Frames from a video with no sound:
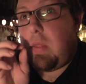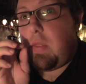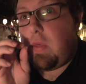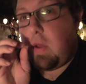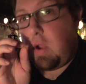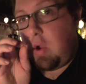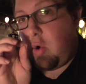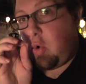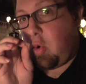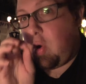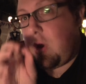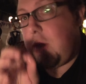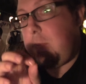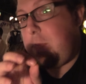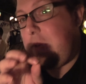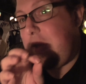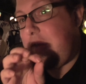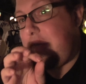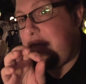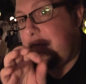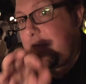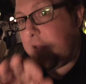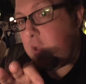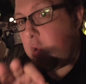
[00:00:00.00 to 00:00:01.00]
the creepy
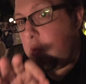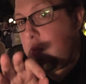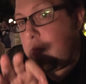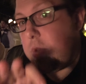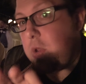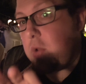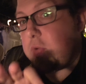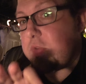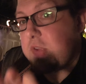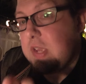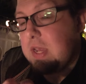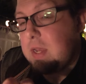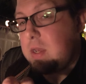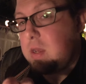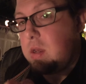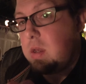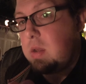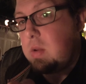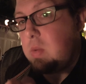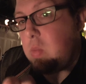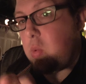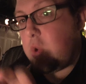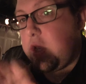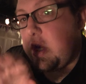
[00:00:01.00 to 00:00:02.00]
flute music
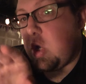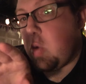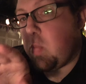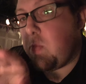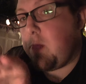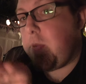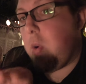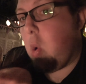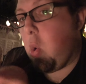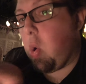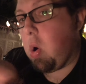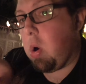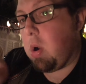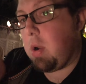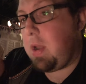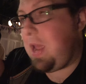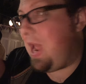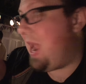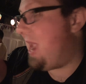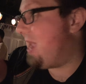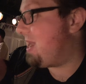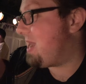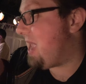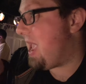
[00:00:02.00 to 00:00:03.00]
when you board
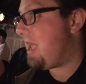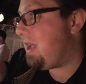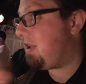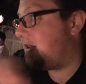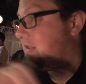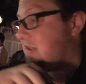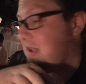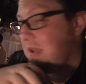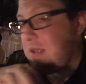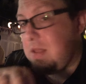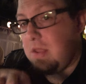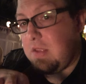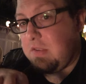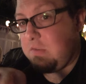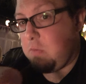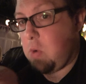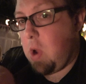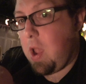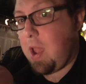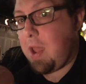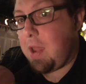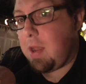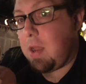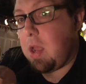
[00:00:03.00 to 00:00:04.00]
and exit this
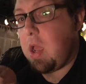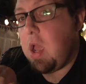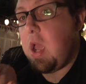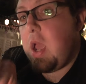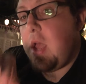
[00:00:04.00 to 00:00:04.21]
ride.